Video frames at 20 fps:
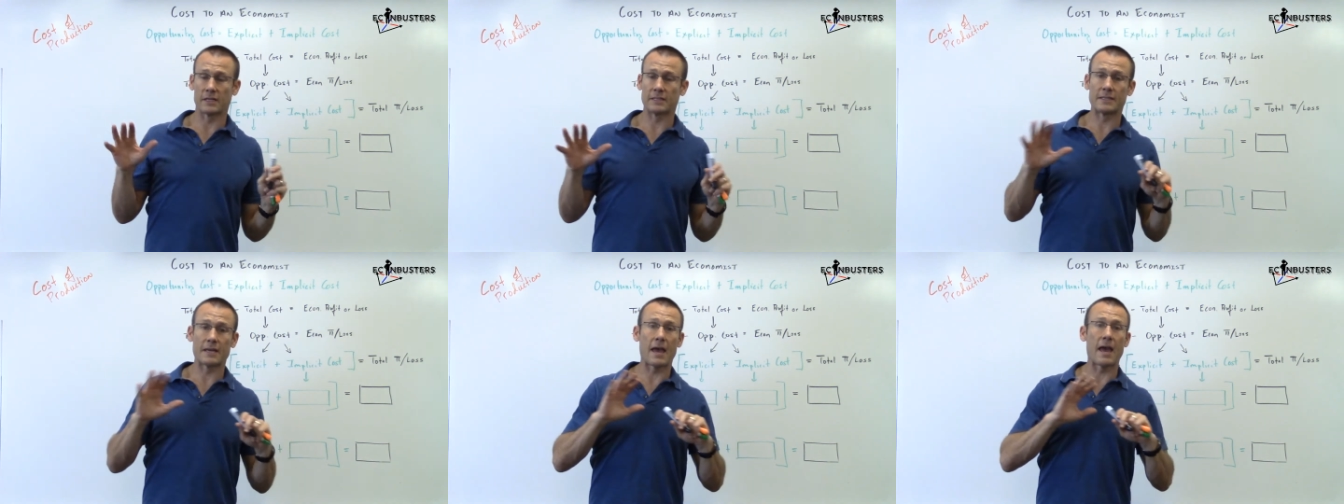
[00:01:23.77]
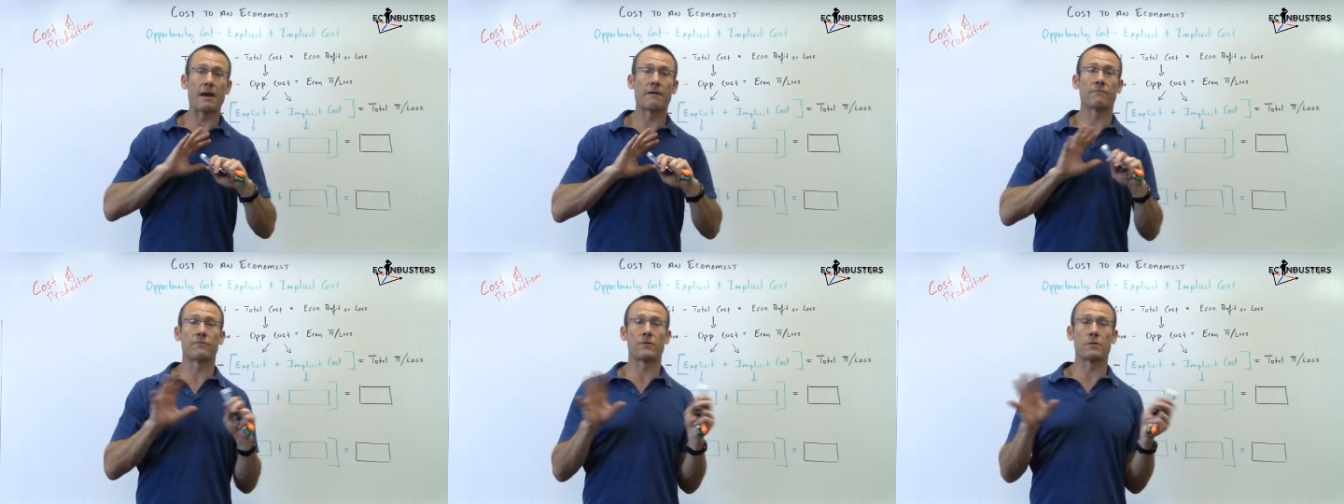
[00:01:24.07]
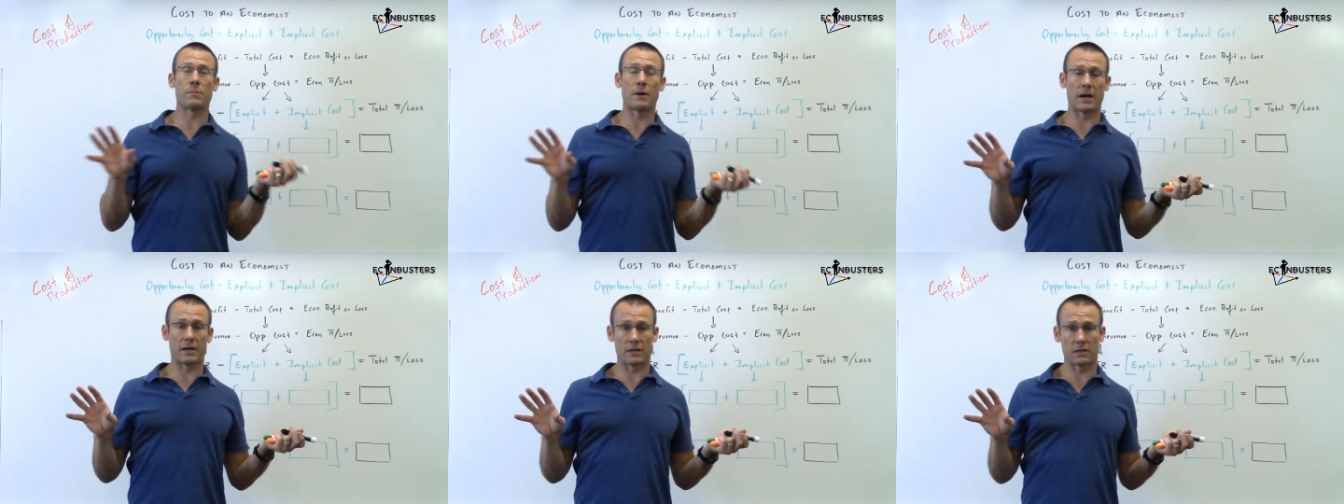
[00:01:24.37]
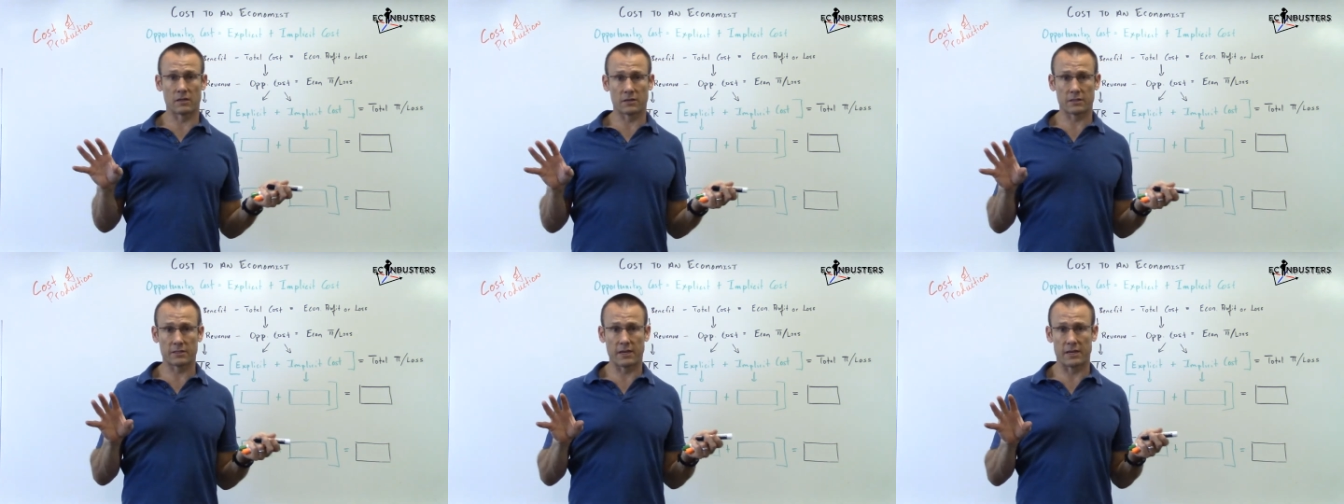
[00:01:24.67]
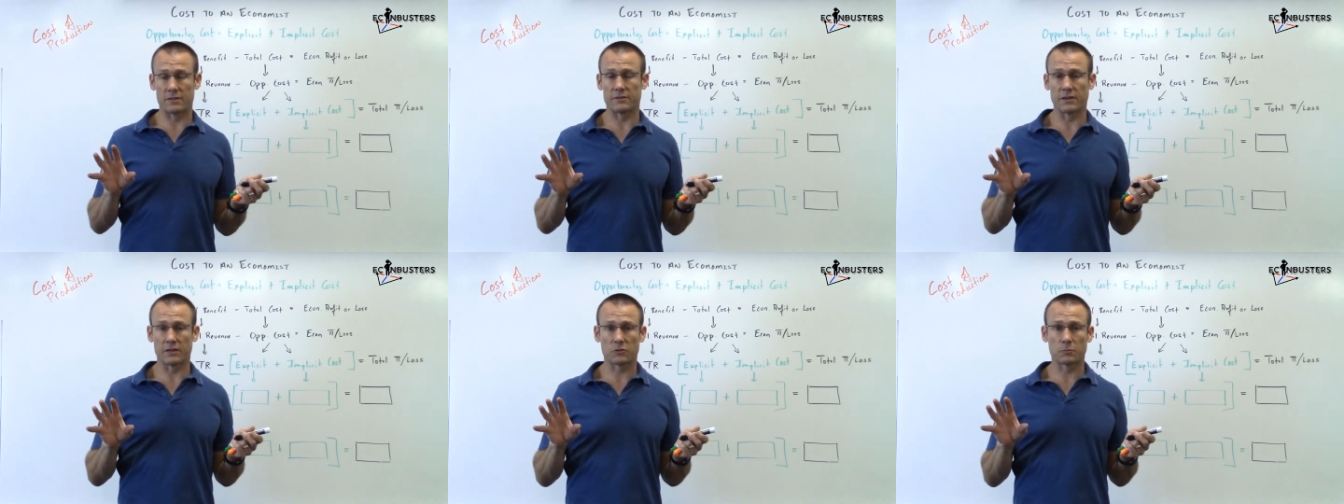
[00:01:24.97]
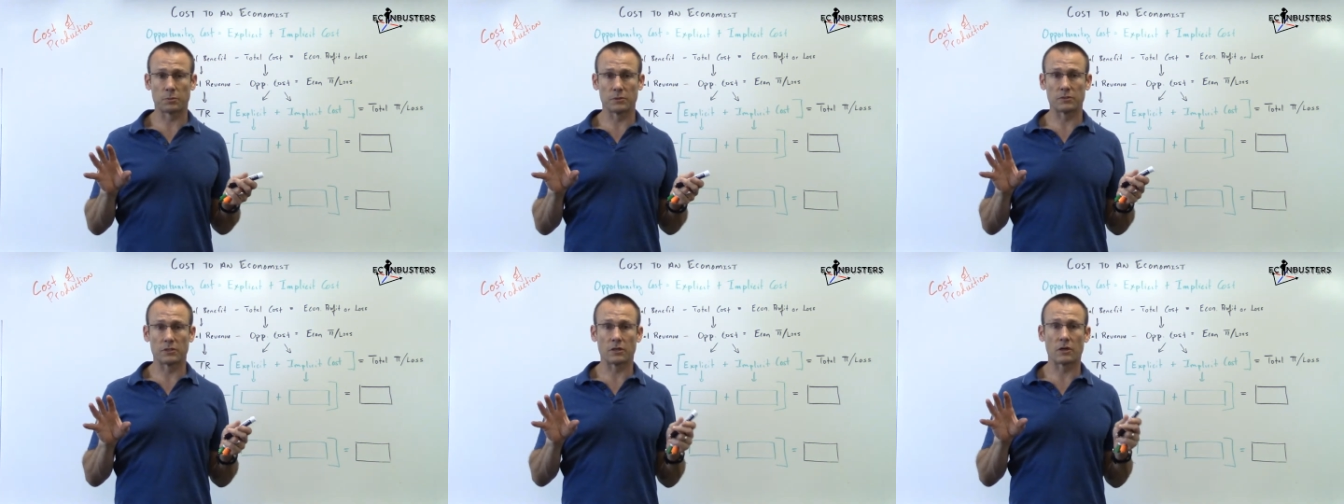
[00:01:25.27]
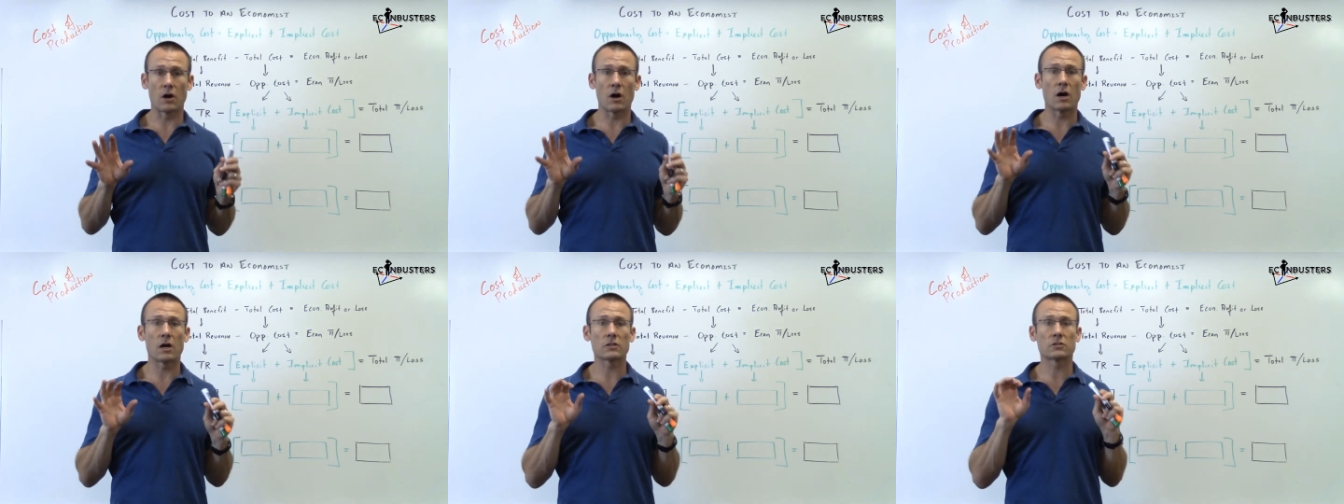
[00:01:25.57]
Because everybody understands explicit
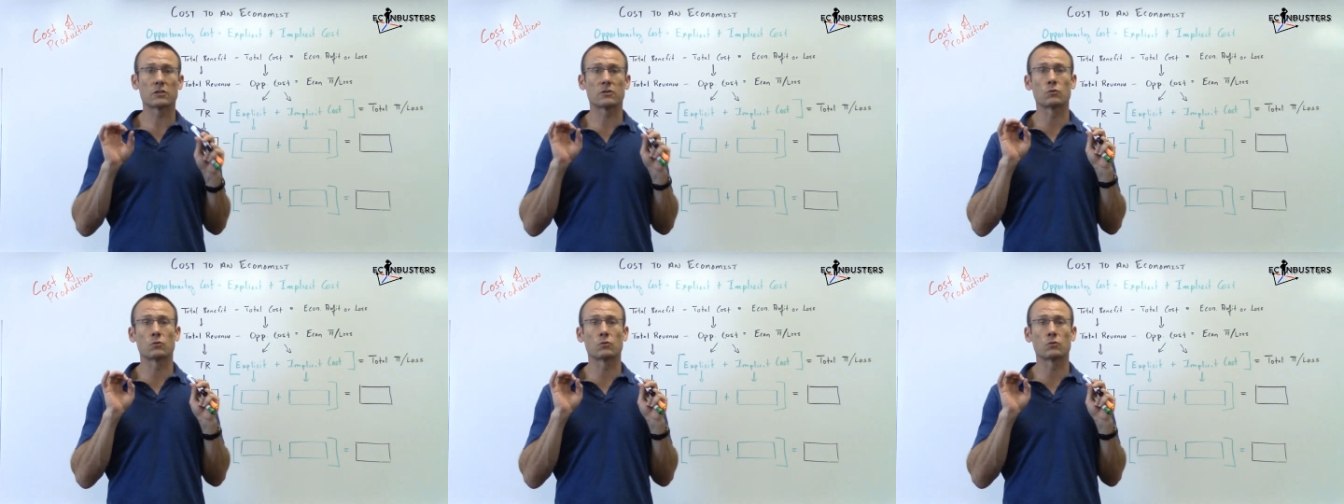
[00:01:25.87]
costs.